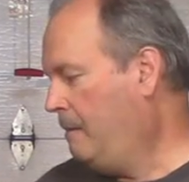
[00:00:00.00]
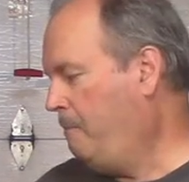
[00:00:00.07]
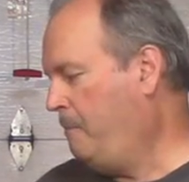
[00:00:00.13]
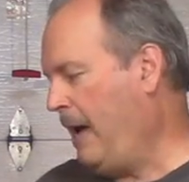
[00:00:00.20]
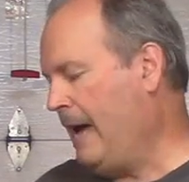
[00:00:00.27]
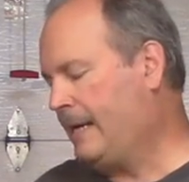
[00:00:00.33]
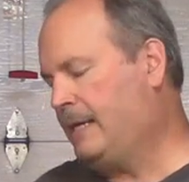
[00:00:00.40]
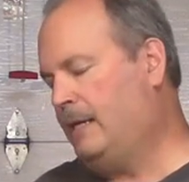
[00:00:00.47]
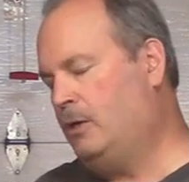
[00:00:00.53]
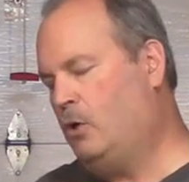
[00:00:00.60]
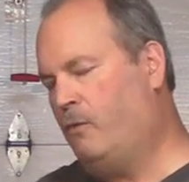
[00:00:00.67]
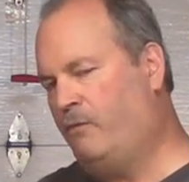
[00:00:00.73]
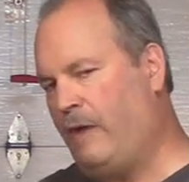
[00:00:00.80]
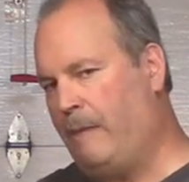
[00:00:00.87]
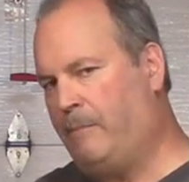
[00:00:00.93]
Back in
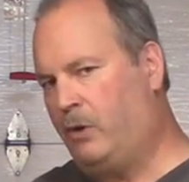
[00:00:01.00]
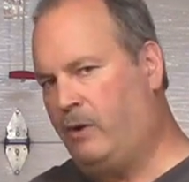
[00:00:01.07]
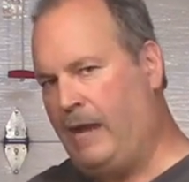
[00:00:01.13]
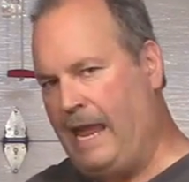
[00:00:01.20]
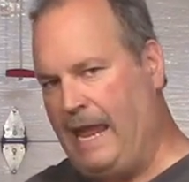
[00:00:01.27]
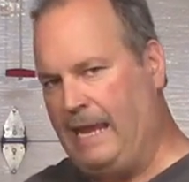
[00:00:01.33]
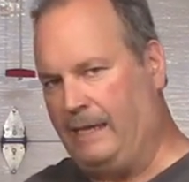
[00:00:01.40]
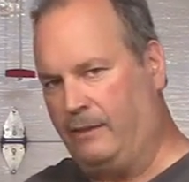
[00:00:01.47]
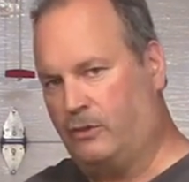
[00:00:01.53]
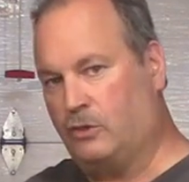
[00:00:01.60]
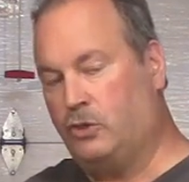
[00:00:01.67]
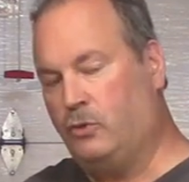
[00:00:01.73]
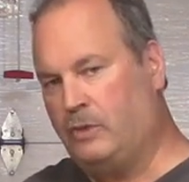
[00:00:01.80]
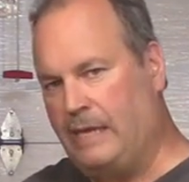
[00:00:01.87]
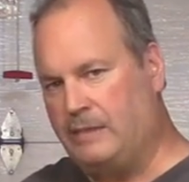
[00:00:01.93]
November 8th,
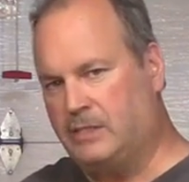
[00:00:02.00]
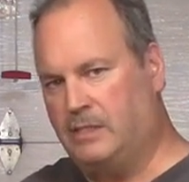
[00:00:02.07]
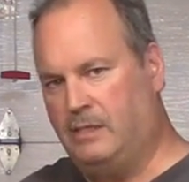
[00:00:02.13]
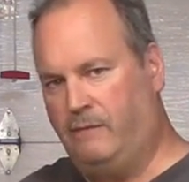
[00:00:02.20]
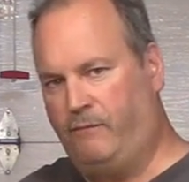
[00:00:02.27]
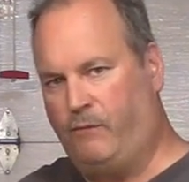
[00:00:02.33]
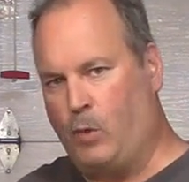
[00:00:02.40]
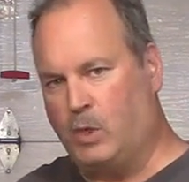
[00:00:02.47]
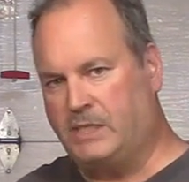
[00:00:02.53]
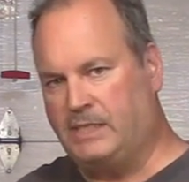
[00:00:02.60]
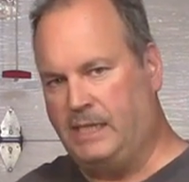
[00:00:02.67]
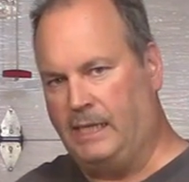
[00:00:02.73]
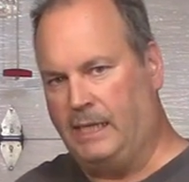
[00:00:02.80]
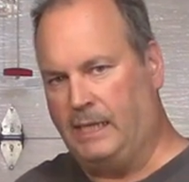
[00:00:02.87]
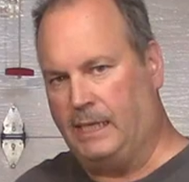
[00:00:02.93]

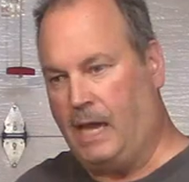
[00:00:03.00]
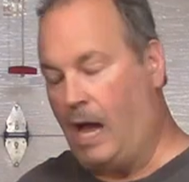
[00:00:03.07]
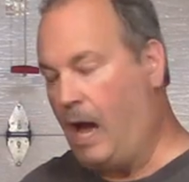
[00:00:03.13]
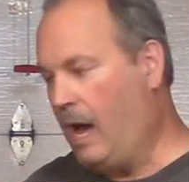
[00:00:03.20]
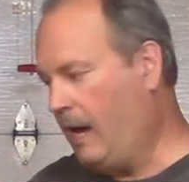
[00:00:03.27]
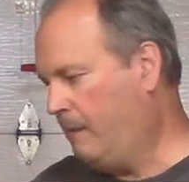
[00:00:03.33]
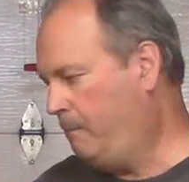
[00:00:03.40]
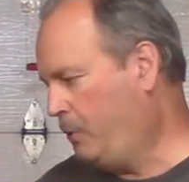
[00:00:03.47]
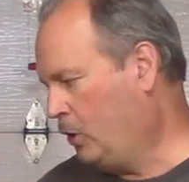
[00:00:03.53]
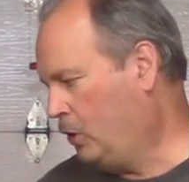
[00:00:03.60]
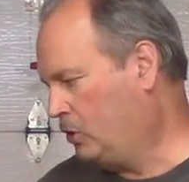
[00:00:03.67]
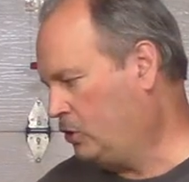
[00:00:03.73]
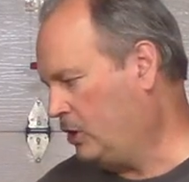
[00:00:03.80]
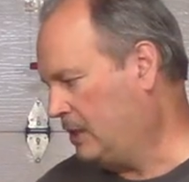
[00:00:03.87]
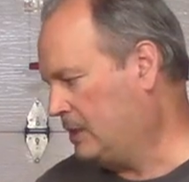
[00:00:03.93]
2014, I
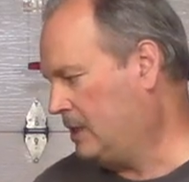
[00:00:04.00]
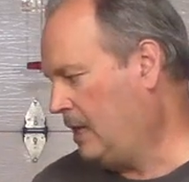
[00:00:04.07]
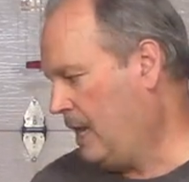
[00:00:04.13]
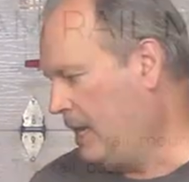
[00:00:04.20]
purchased